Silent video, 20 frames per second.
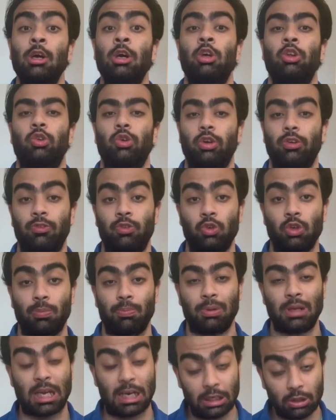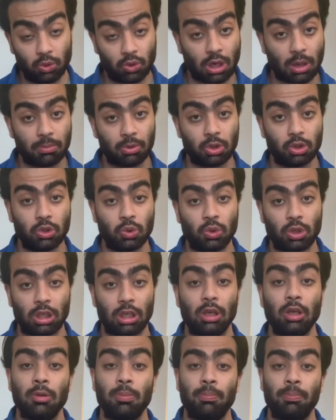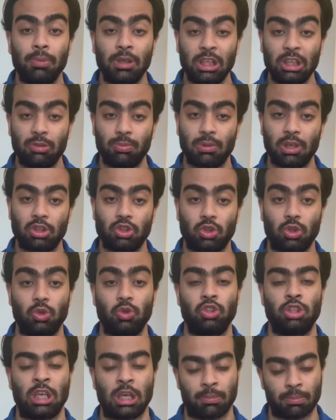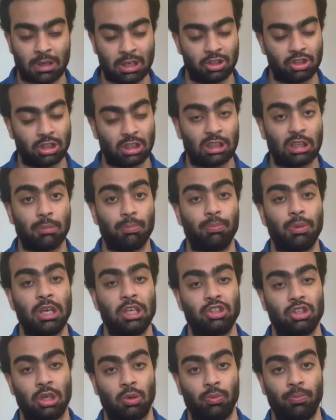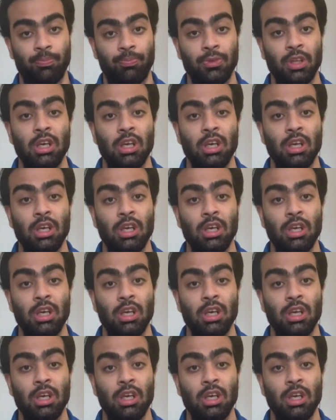So if you are planning to come to UK, please make sure you check my Instagram page out.